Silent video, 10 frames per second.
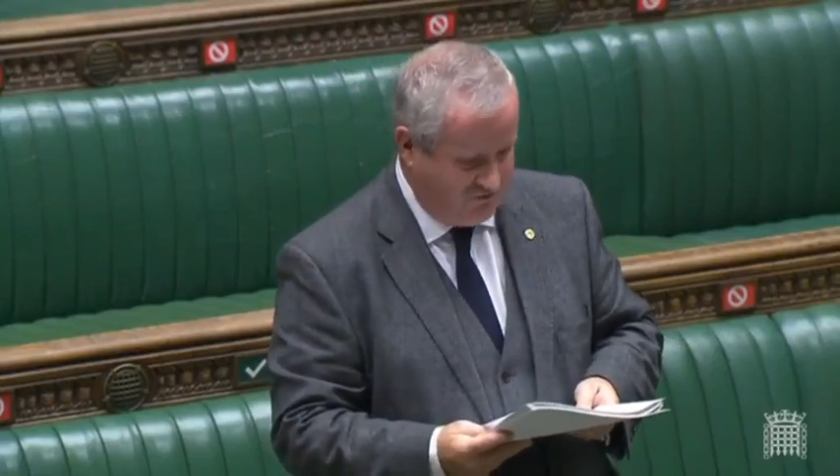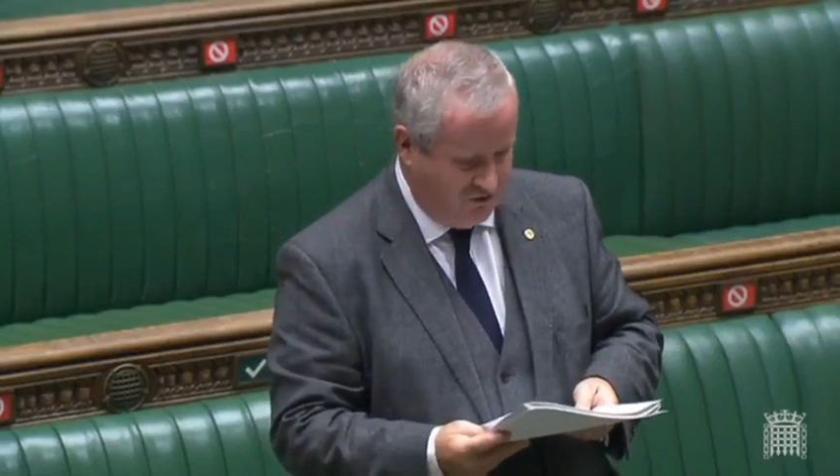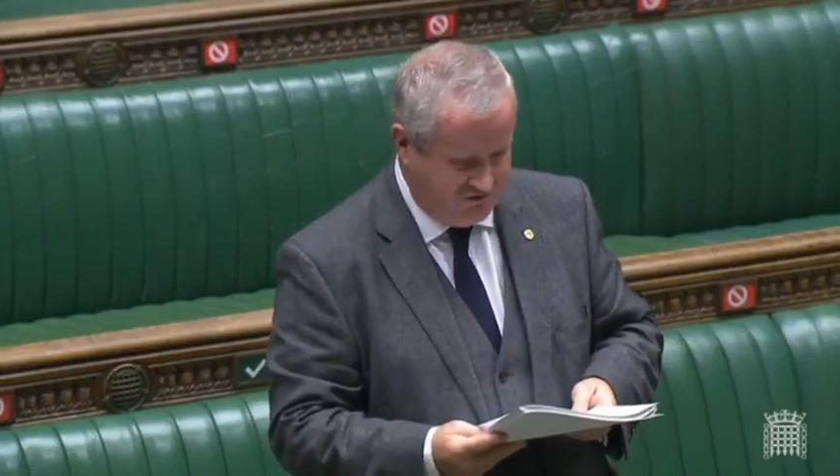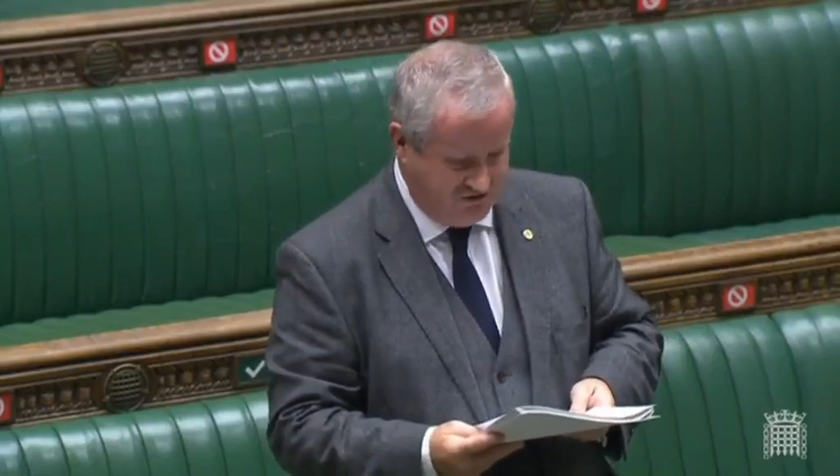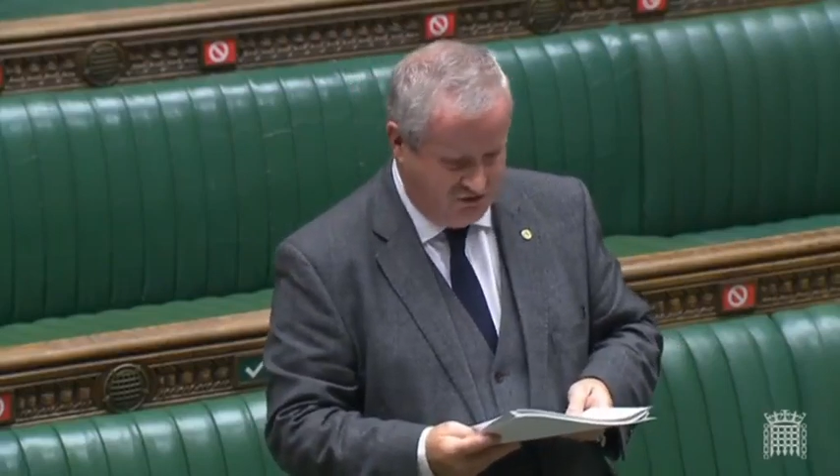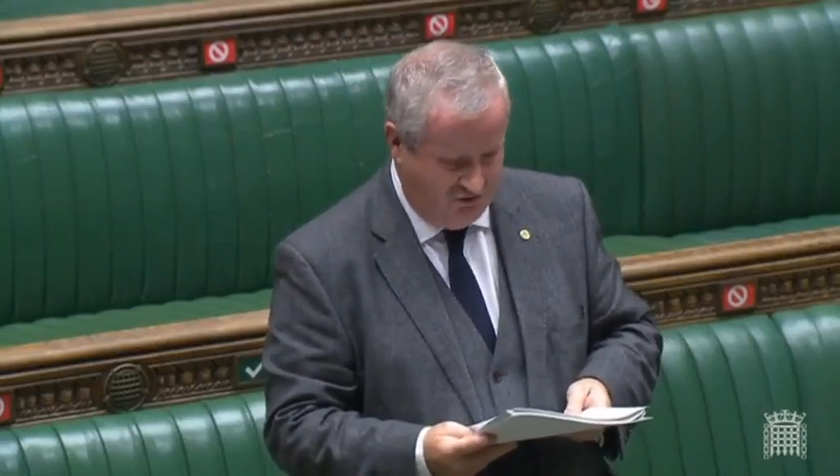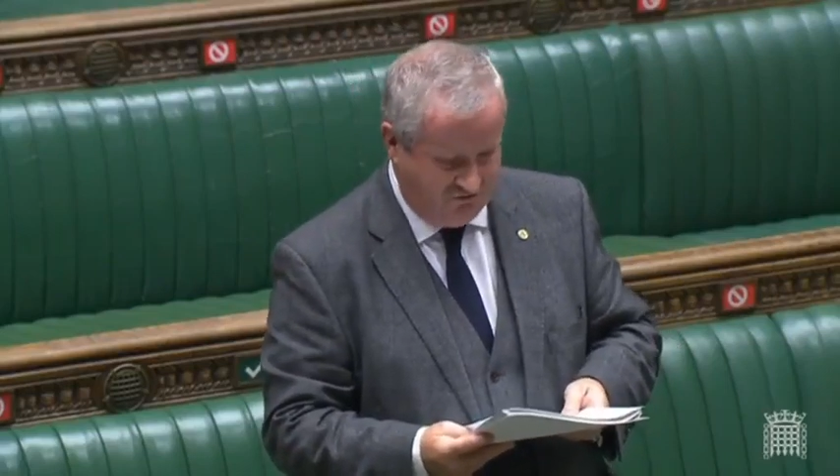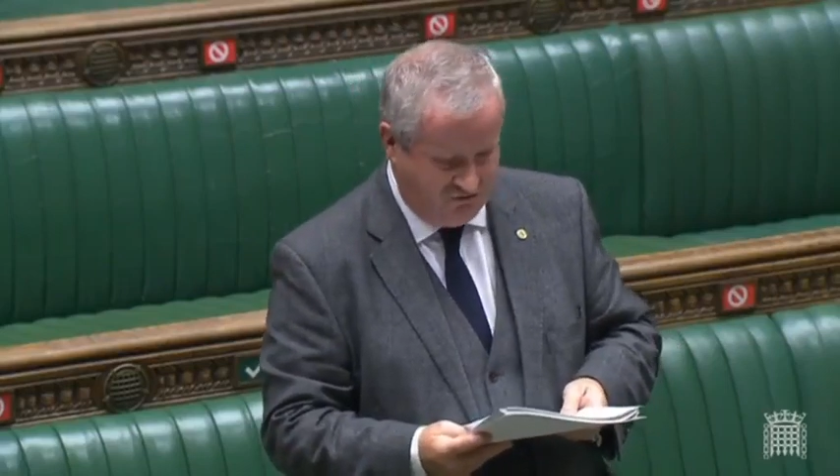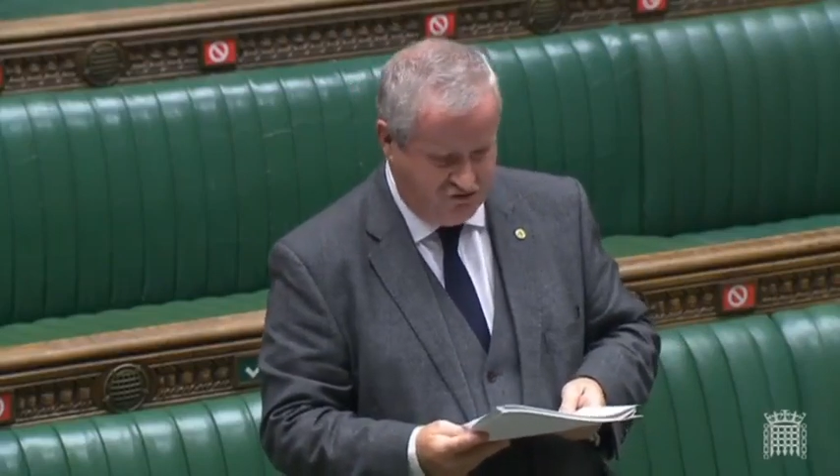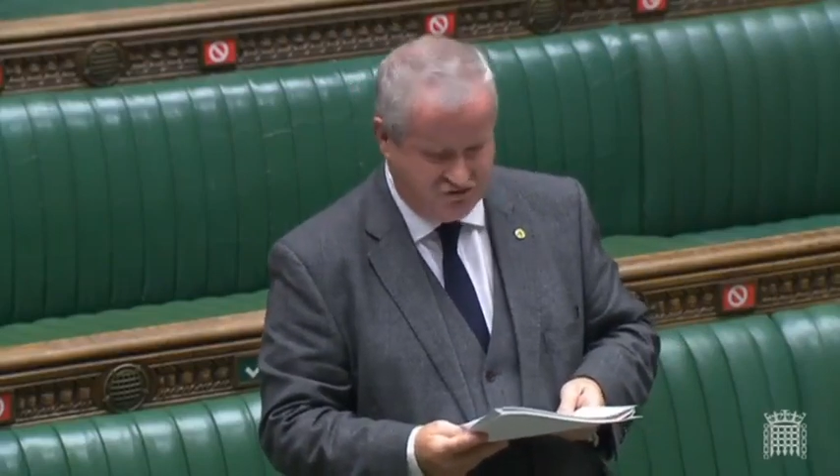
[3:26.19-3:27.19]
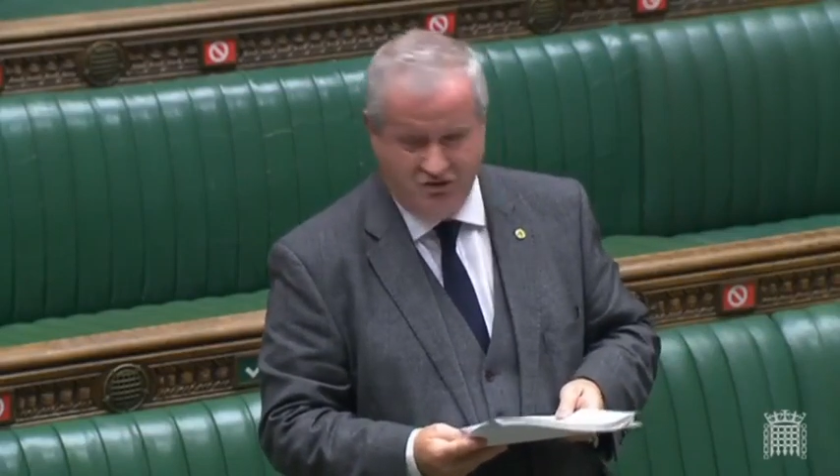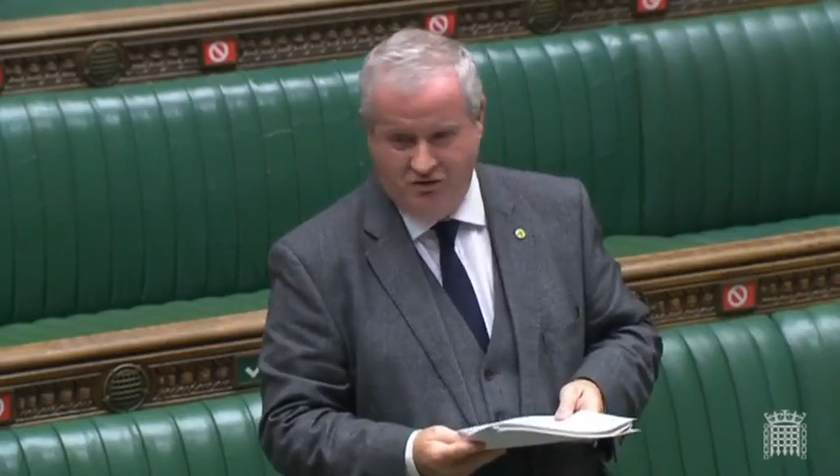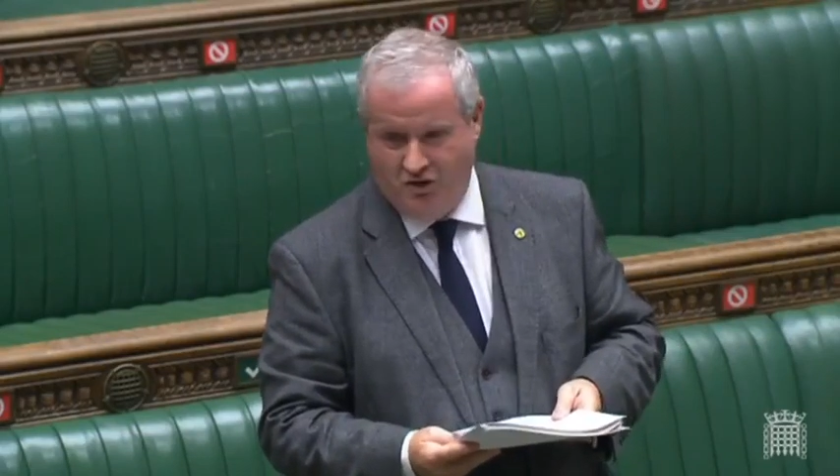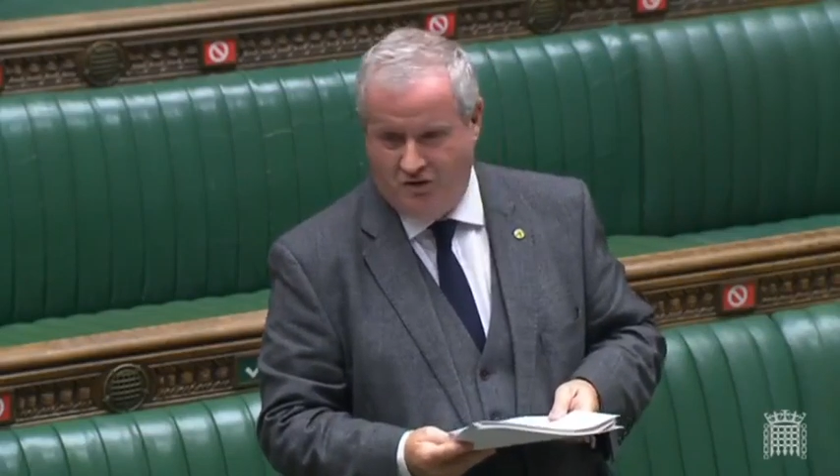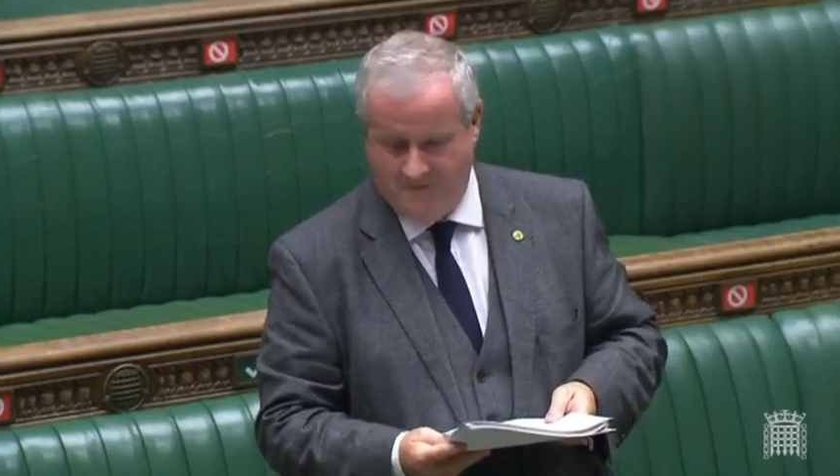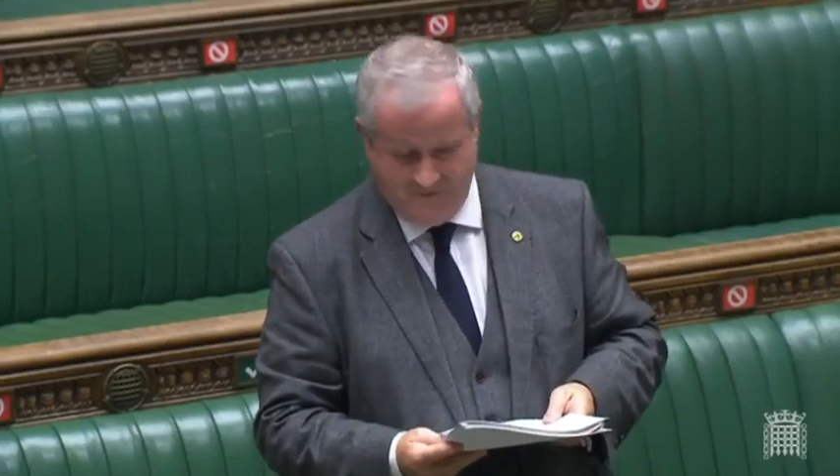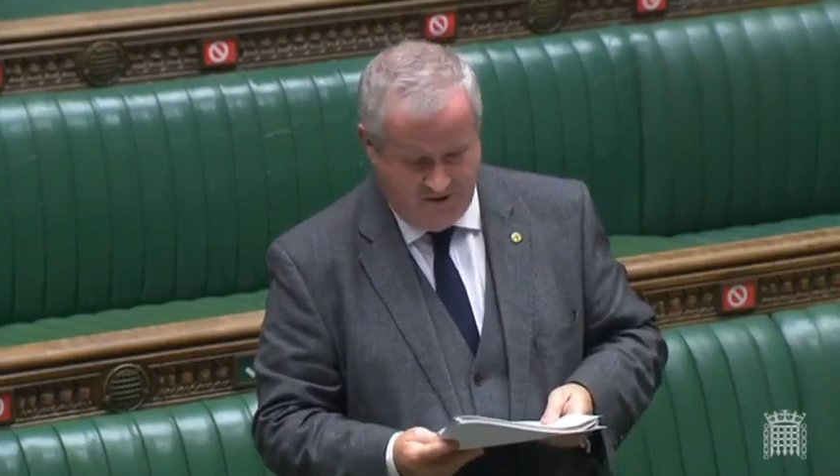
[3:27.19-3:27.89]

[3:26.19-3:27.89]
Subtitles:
Scottish constitutional law.